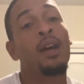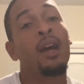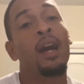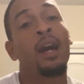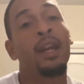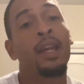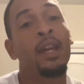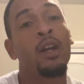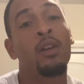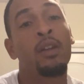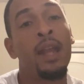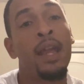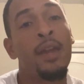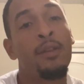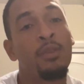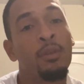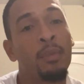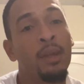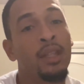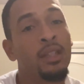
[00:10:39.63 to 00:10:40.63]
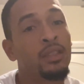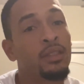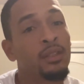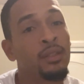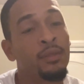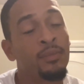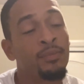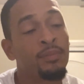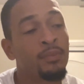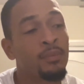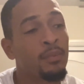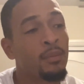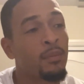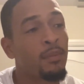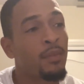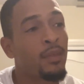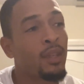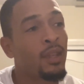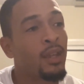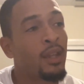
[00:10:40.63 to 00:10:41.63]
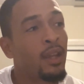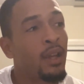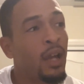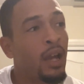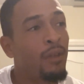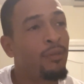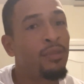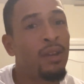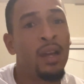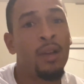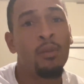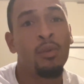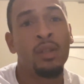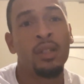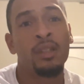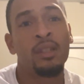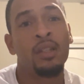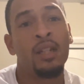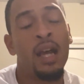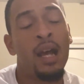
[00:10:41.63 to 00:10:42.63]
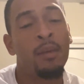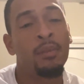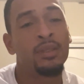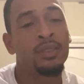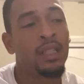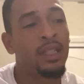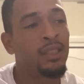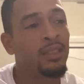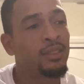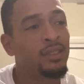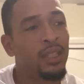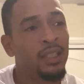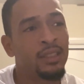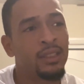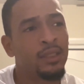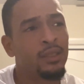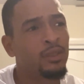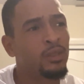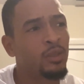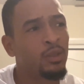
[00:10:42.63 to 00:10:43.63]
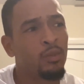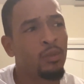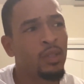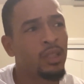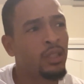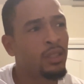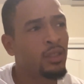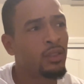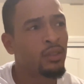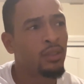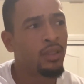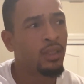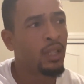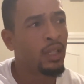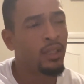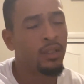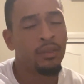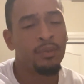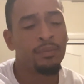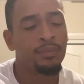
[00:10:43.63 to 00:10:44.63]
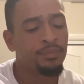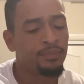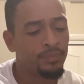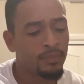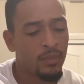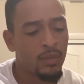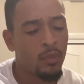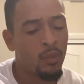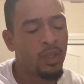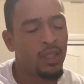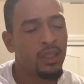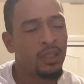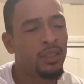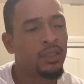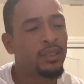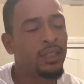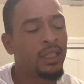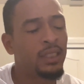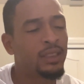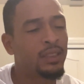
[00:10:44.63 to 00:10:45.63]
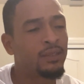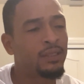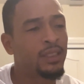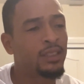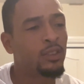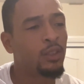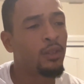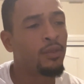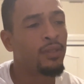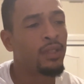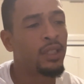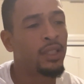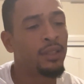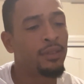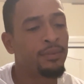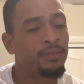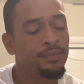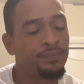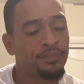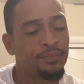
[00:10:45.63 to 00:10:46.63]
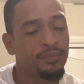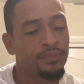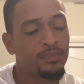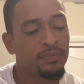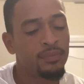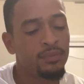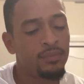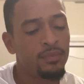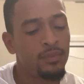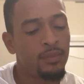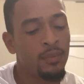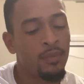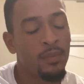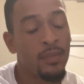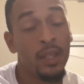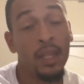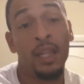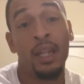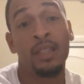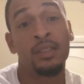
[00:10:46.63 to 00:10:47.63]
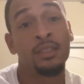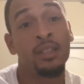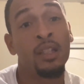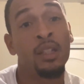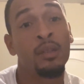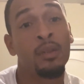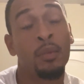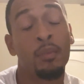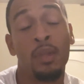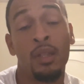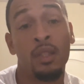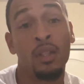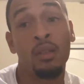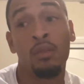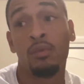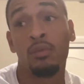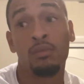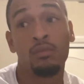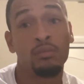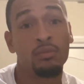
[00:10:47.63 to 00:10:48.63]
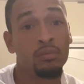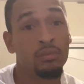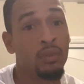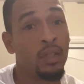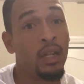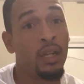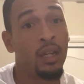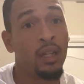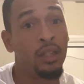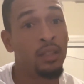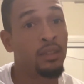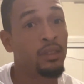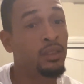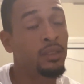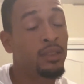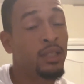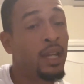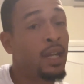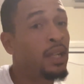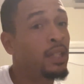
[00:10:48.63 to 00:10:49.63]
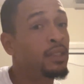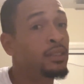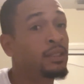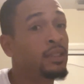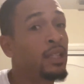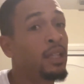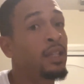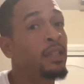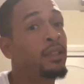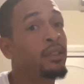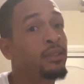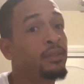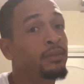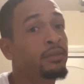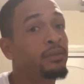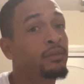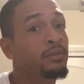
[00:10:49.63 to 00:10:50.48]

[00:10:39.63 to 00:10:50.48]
get all that information. I find one of the homicide detectives or one of the detectives that's over there. And I tell him, I'm like, yo, this guy is saying